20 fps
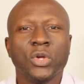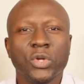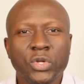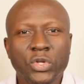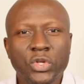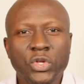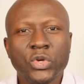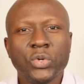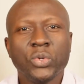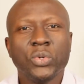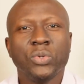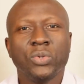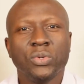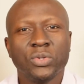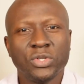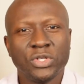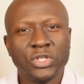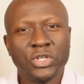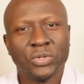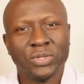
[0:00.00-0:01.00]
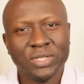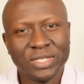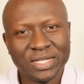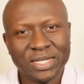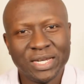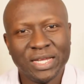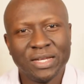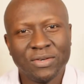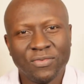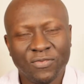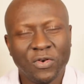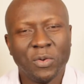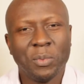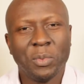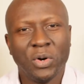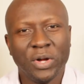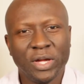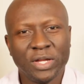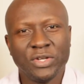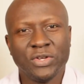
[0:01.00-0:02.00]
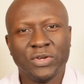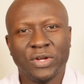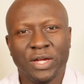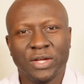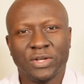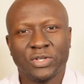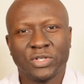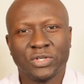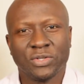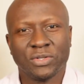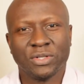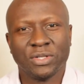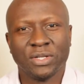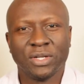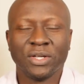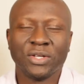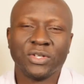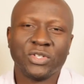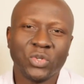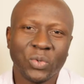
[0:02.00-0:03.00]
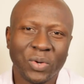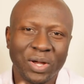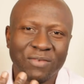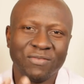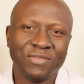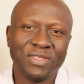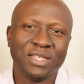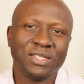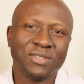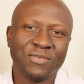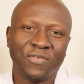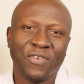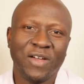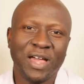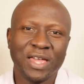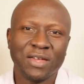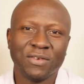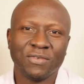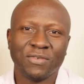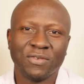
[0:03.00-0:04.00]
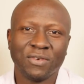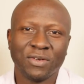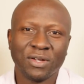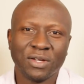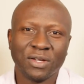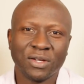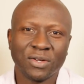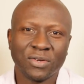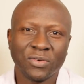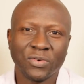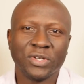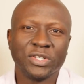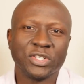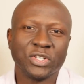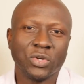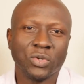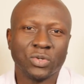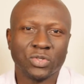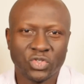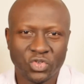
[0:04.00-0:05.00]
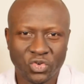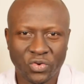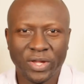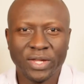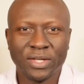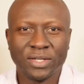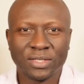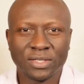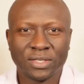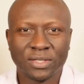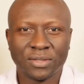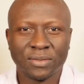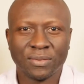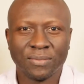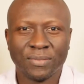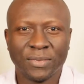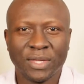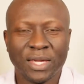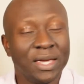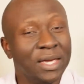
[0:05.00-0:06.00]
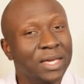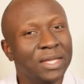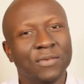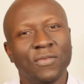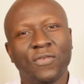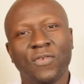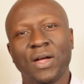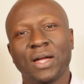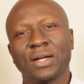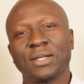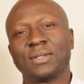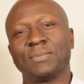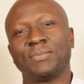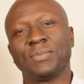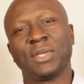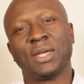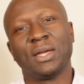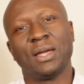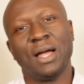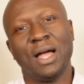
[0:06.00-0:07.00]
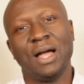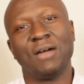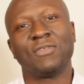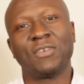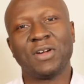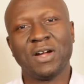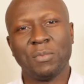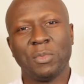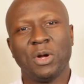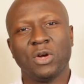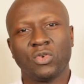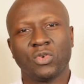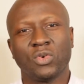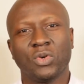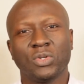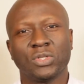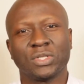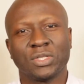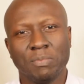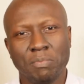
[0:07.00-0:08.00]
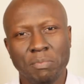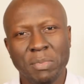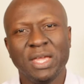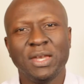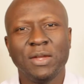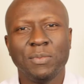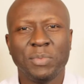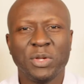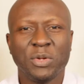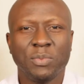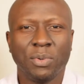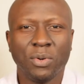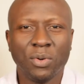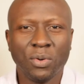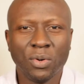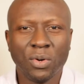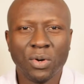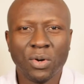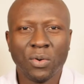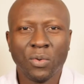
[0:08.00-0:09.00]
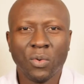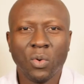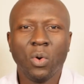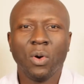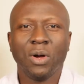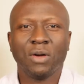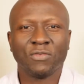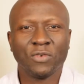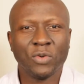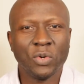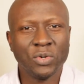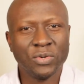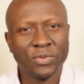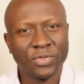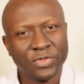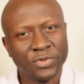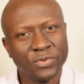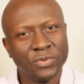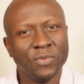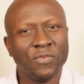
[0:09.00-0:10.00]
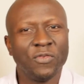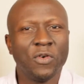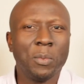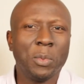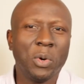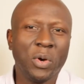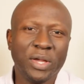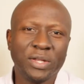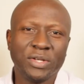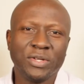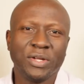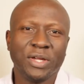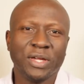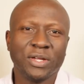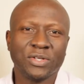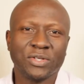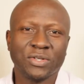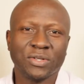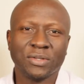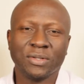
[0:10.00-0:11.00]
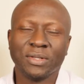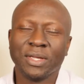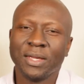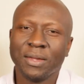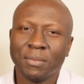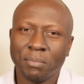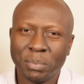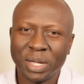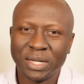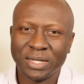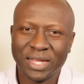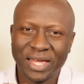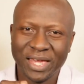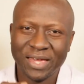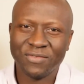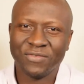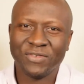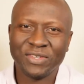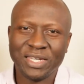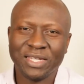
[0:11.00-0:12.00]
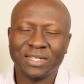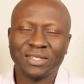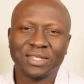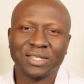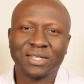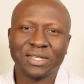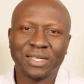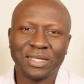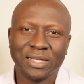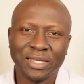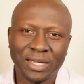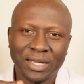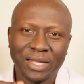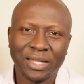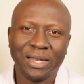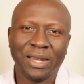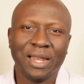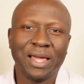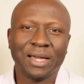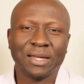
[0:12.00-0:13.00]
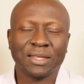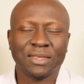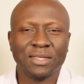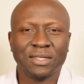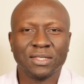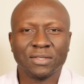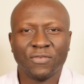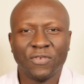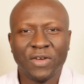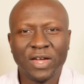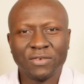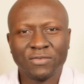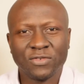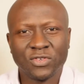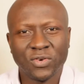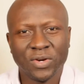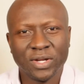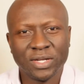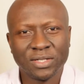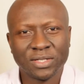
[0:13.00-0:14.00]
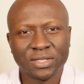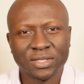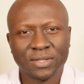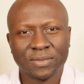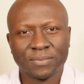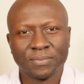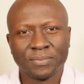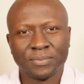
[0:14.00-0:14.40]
You don't need formal education to have these 5 critical traits. In fact, I've come across many people who have gone through formal education but evidently lack these 5 traits.